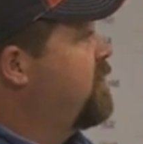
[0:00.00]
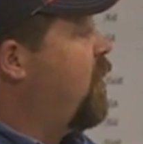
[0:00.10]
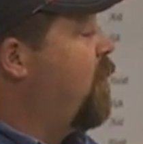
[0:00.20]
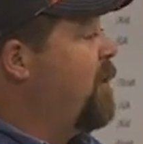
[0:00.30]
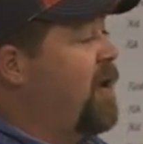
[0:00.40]
It's
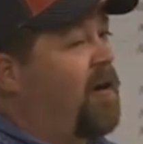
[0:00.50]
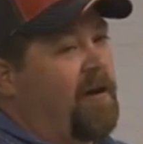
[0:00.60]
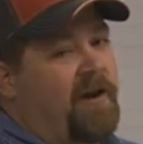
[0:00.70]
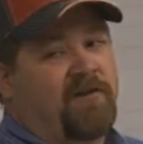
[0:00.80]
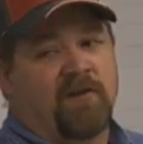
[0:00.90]
all
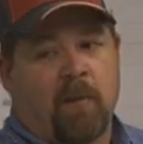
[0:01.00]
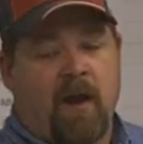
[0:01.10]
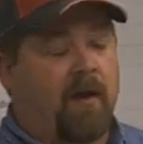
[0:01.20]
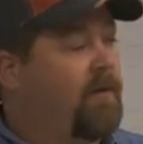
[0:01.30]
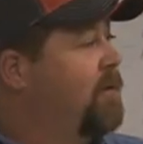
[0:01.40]
it is
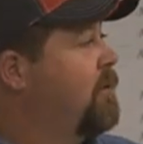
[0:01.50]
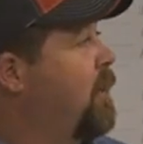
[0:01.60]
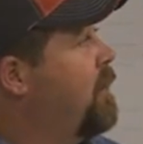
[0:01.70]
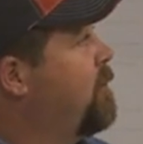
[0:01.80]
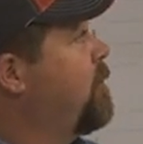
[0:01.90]
math,
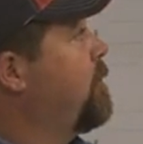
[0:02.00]
okay?